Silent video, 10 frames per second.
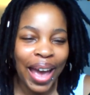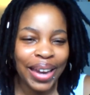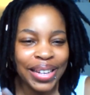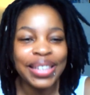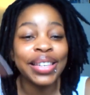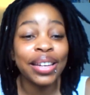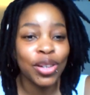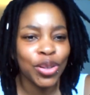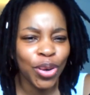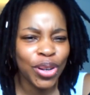And he sent
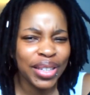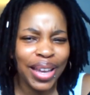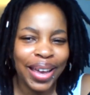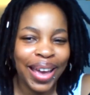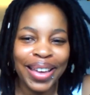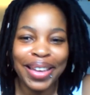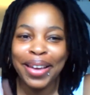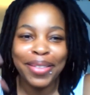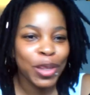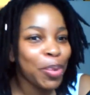it to her saying, Hey, this